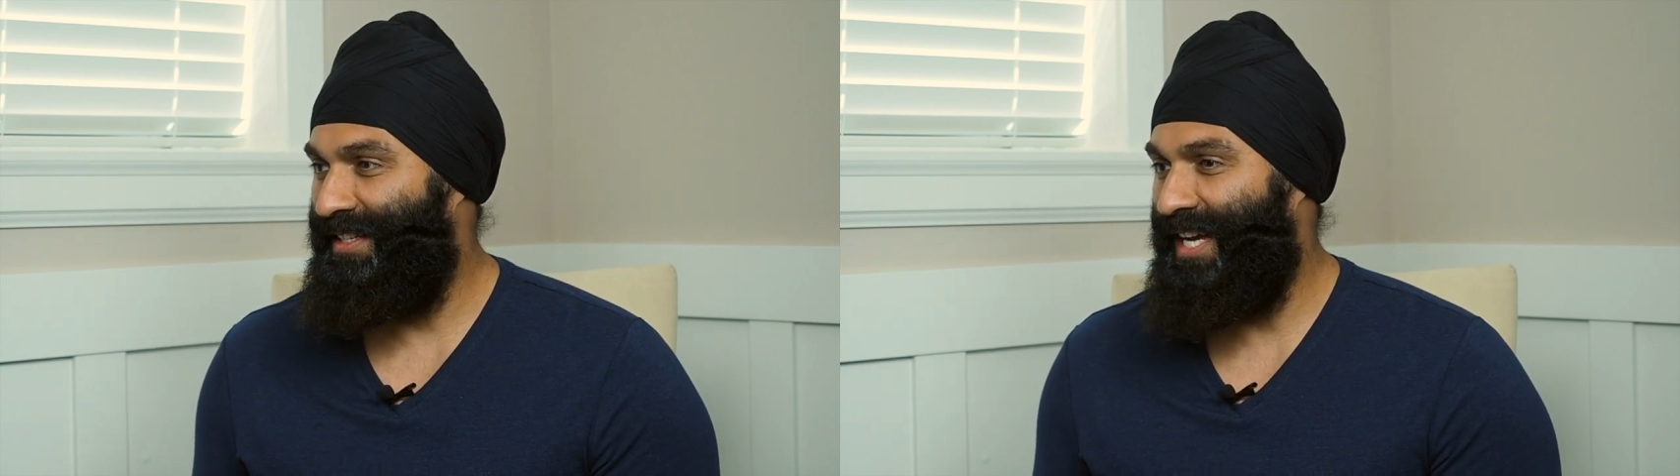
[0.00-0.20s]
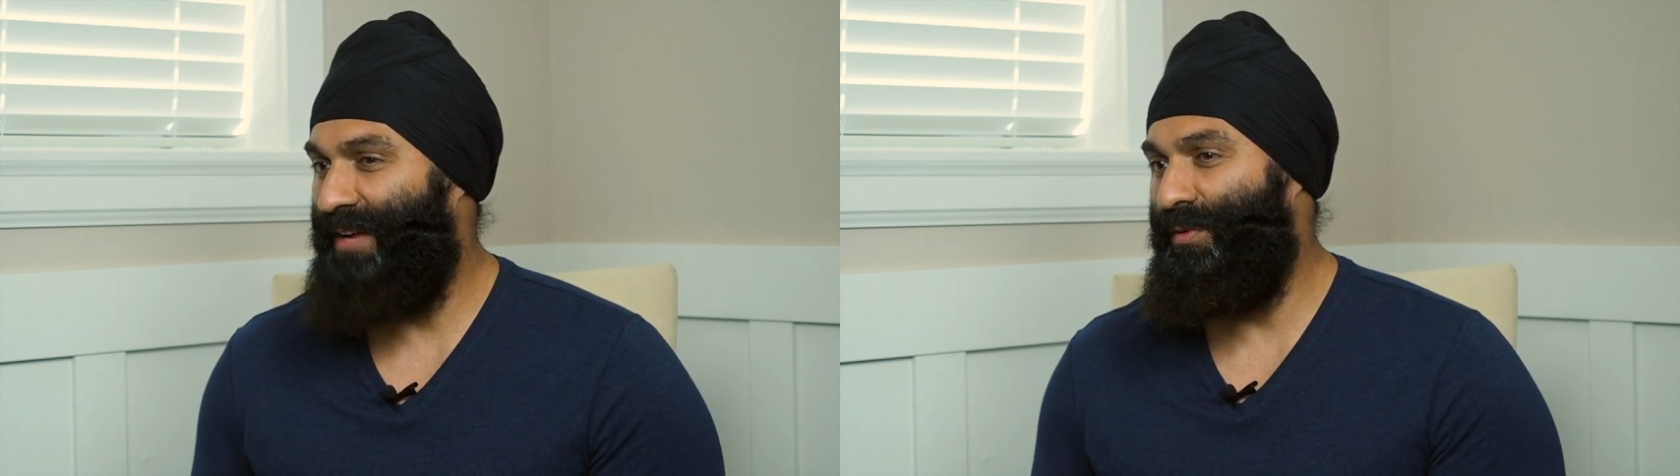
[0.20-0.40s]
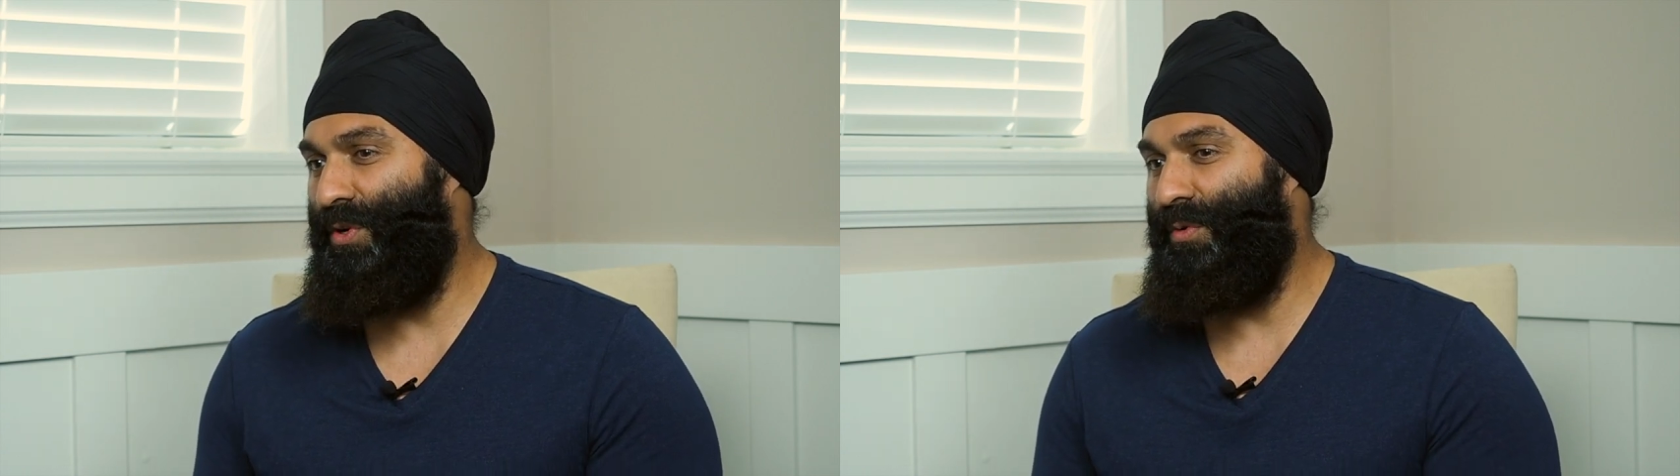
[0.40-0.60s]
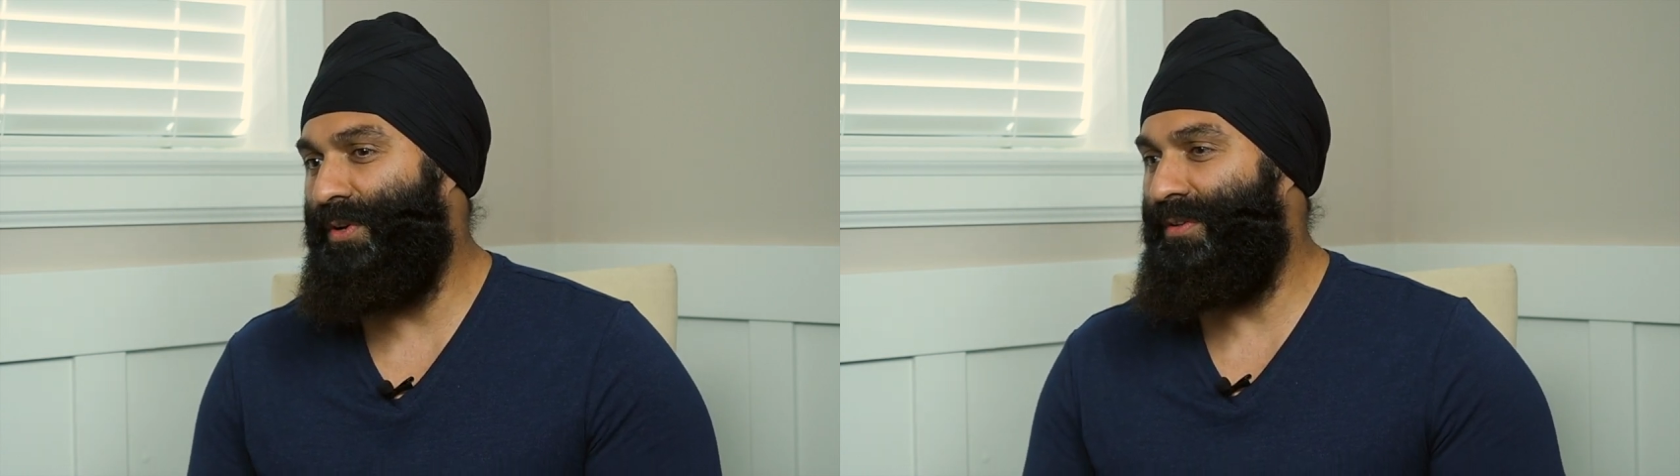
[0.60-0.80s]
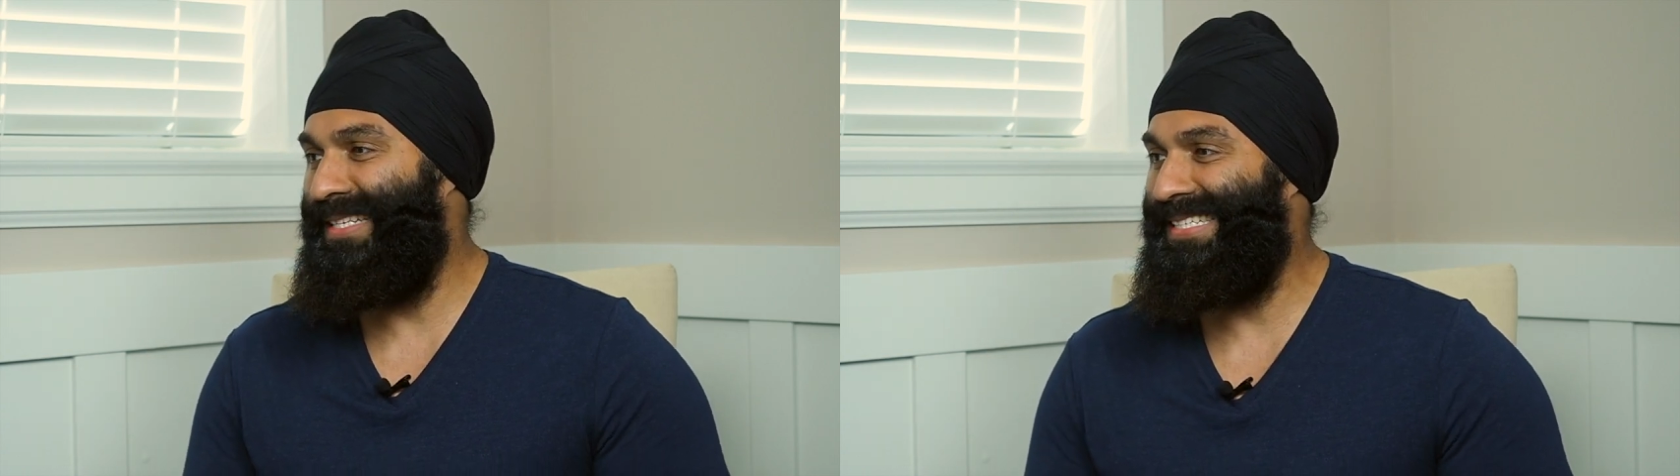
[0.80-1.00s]
I would do it
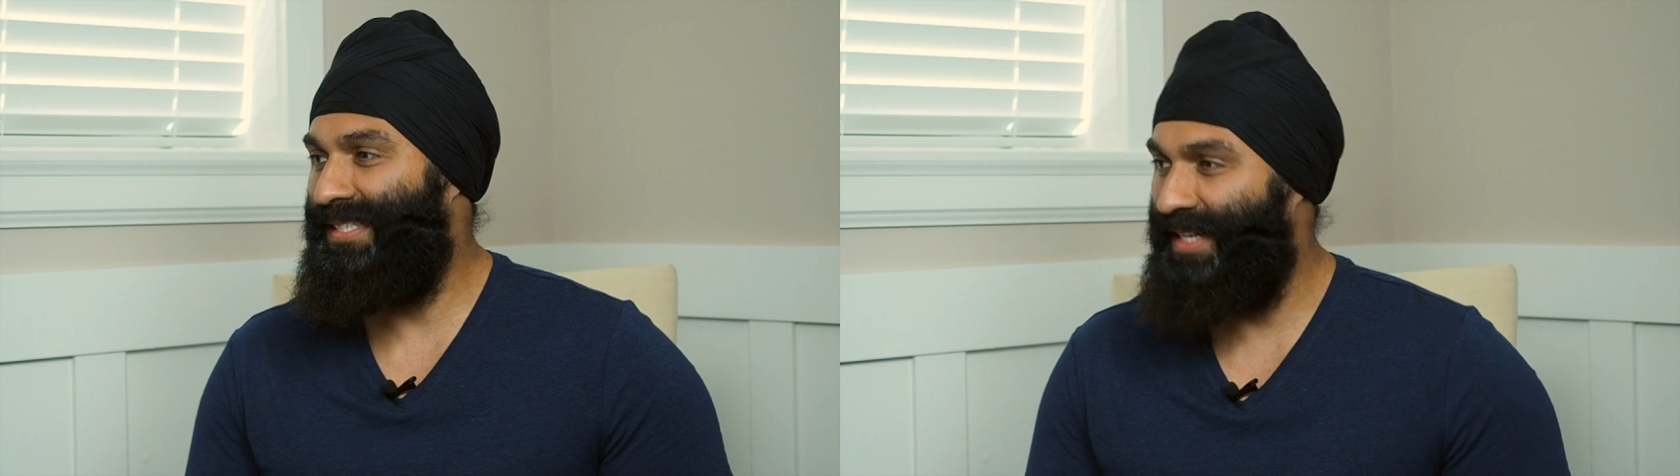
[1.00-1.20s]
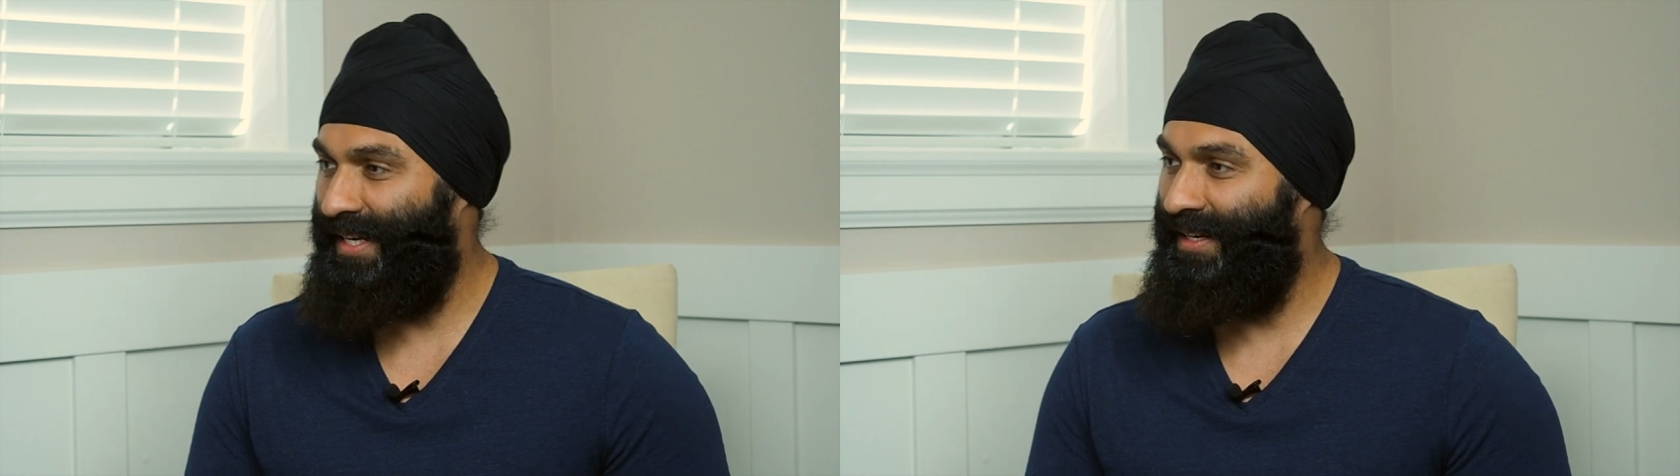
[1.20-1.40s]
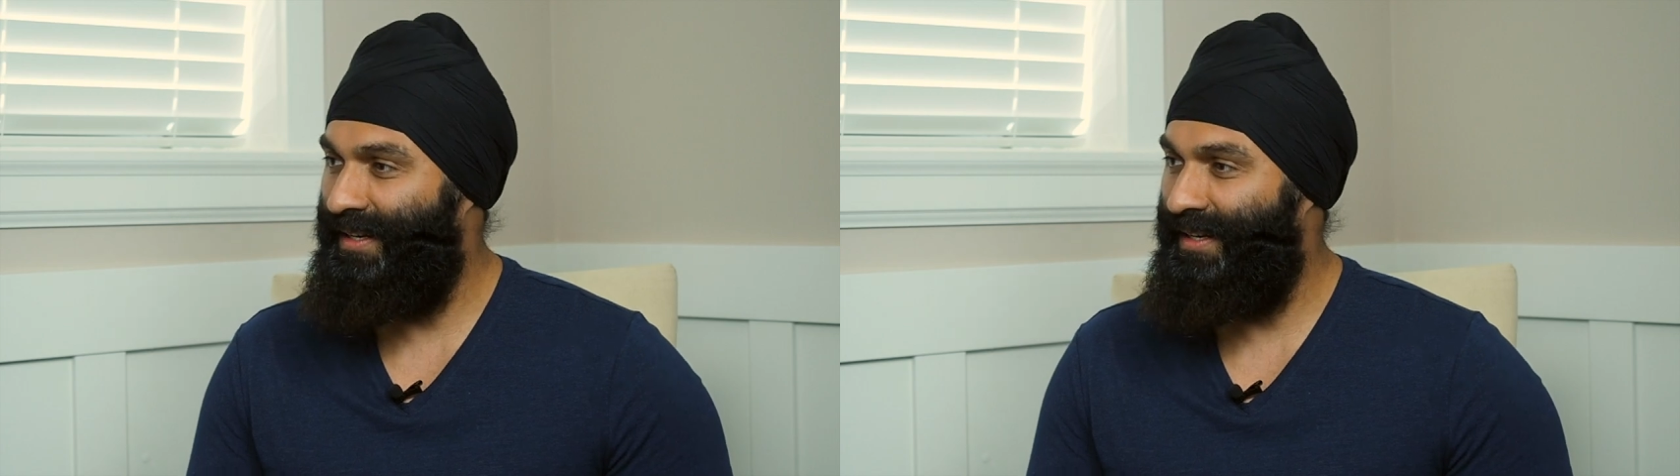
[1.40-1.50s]
on the side.